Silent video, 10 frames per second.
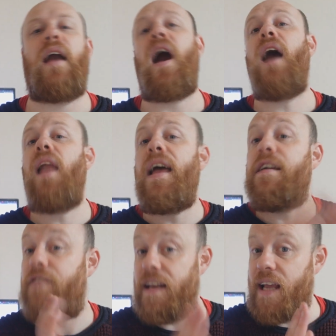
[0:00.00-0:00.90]
And I like
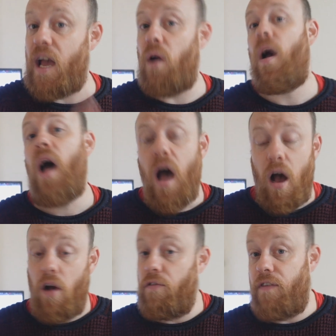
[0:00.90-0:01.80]
video
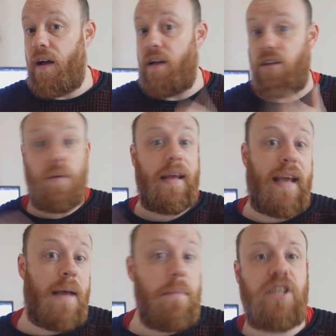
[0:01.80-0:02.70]
over
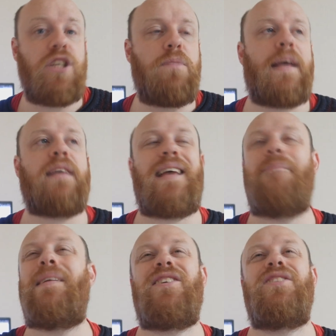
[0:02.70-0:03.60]
doing images, because
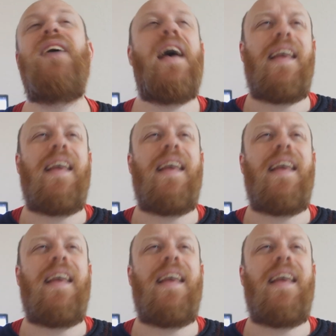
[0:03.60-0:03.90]
images,